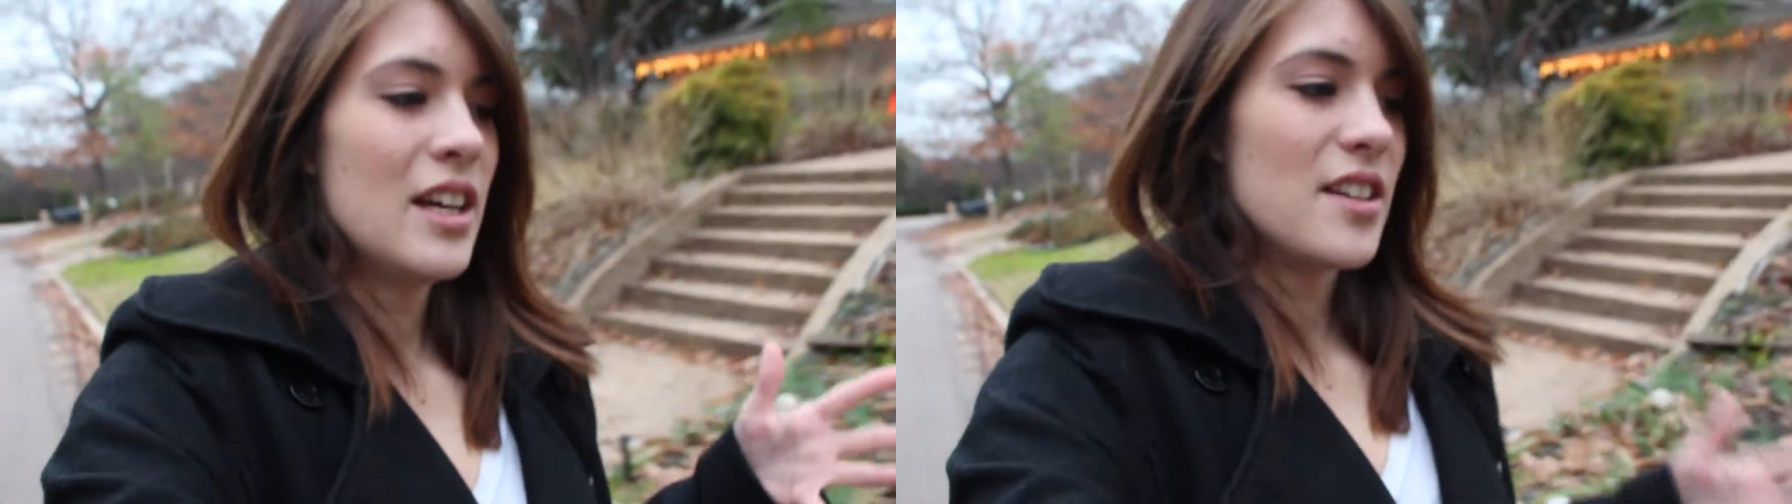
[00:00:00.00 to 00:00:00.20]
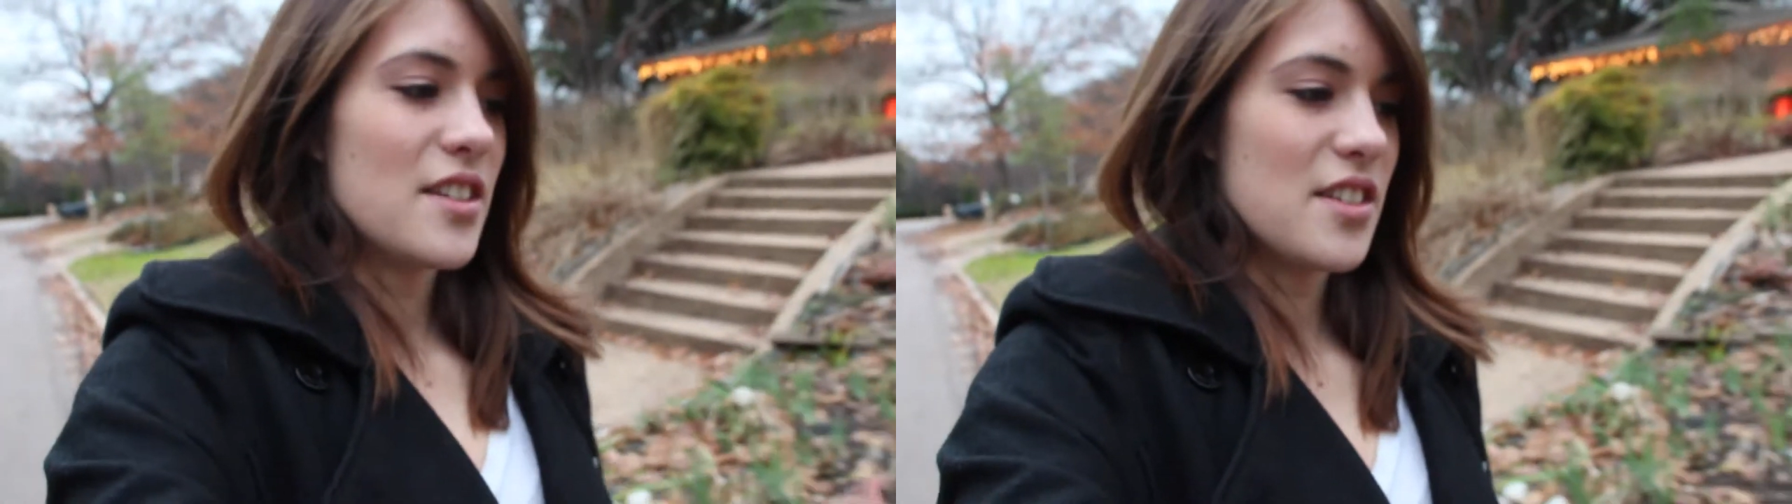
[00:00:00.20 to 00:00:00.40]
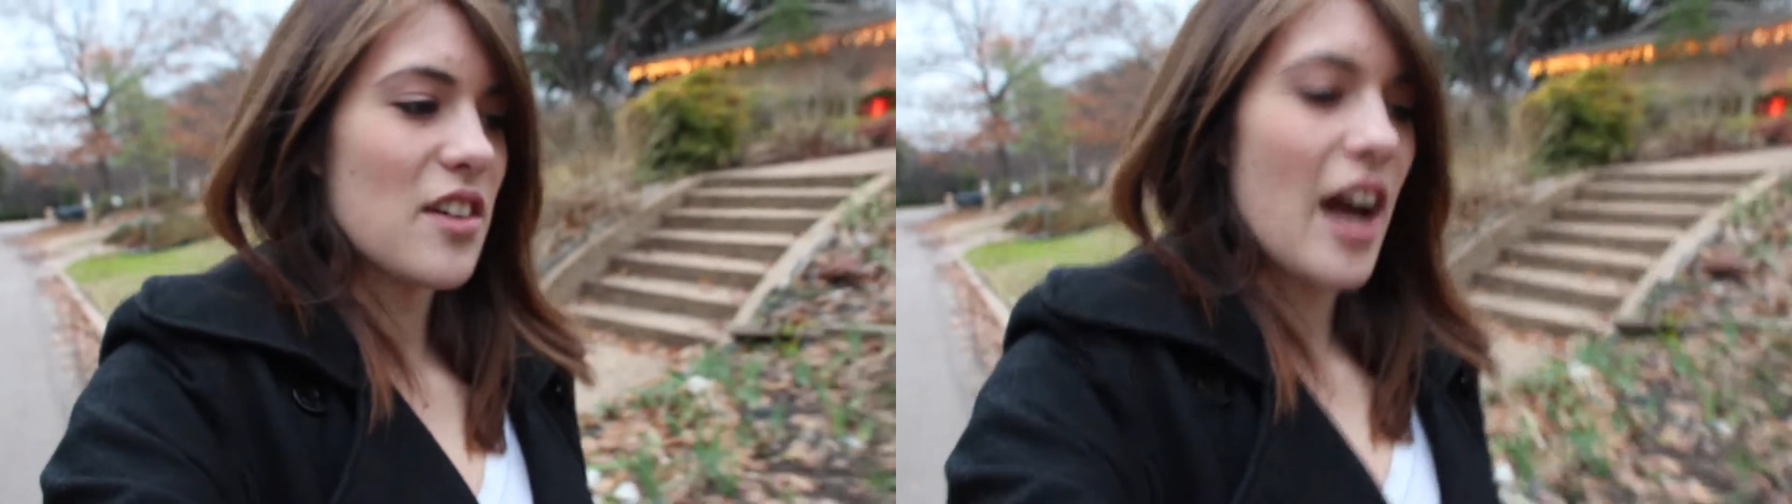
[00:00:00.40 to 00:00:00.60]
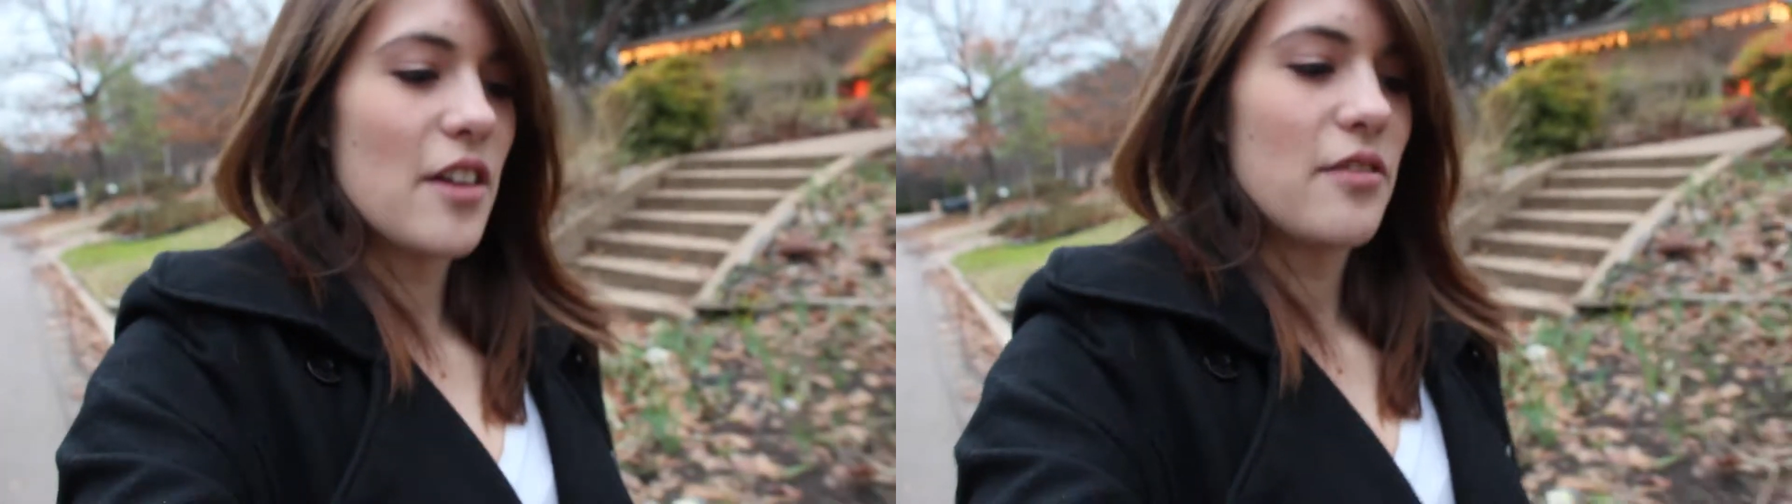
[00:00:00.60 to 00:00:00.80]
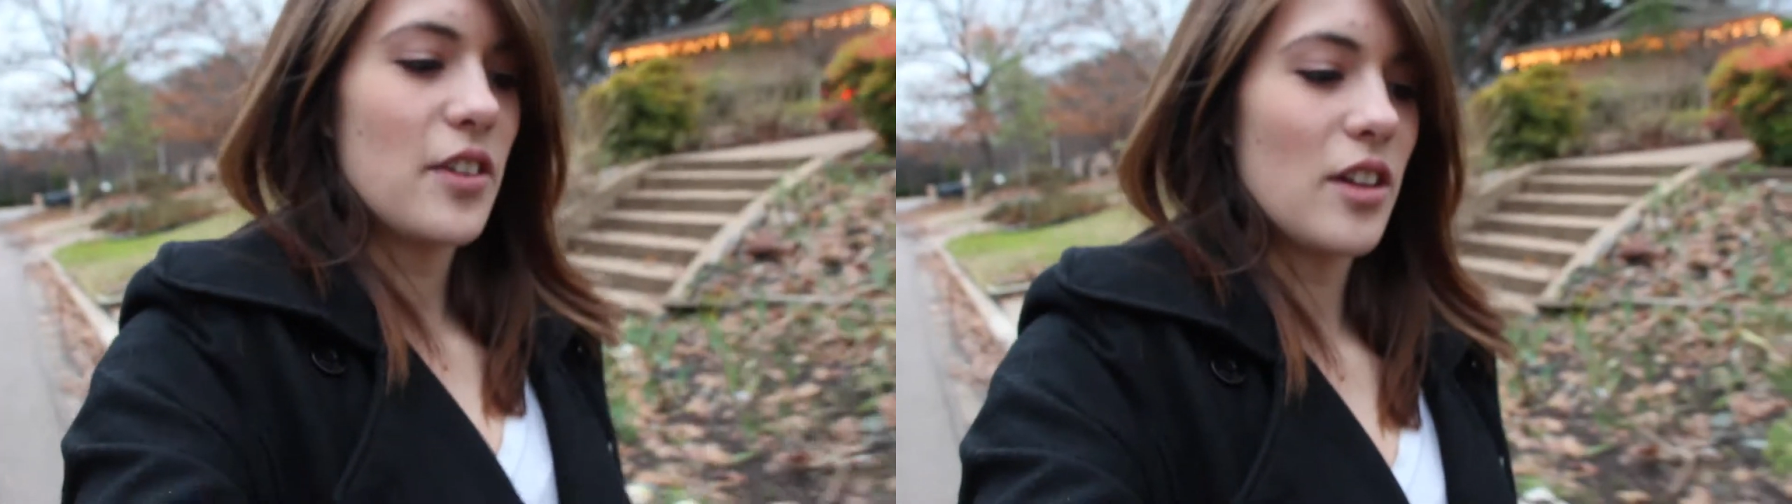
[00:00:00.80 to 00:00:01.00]
Still kind
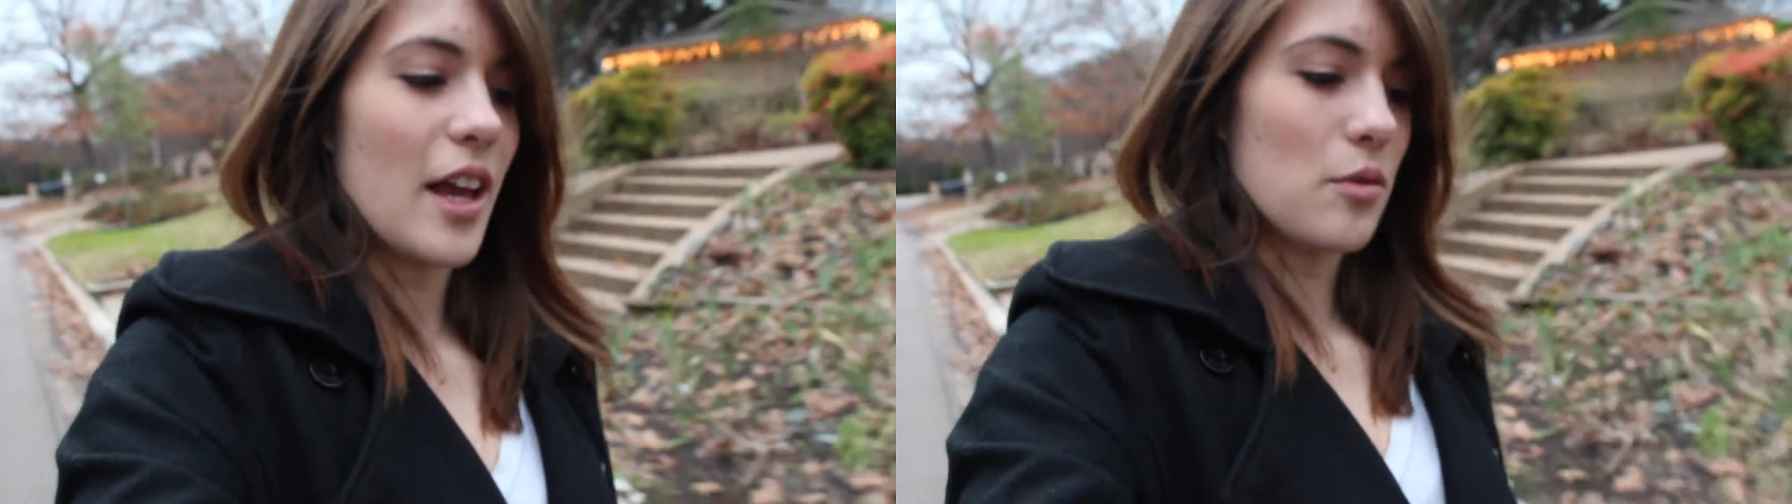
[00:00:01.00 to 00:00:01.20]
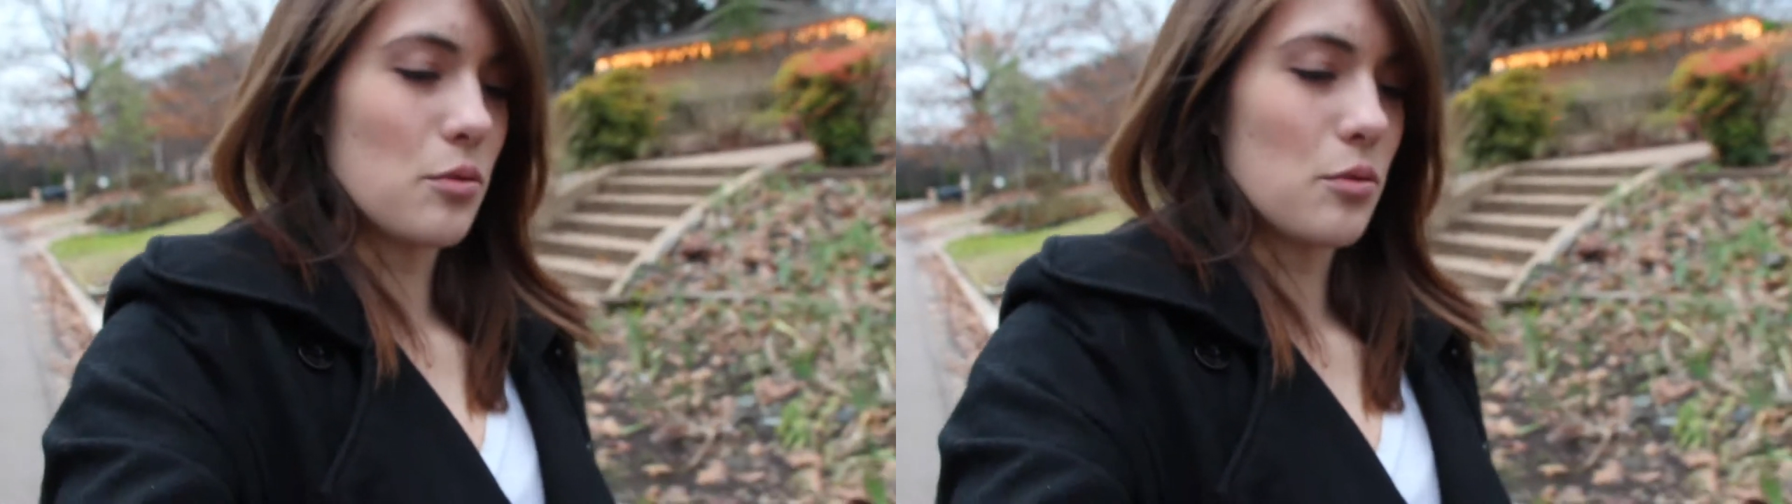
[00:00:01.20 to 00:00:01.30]
of feel like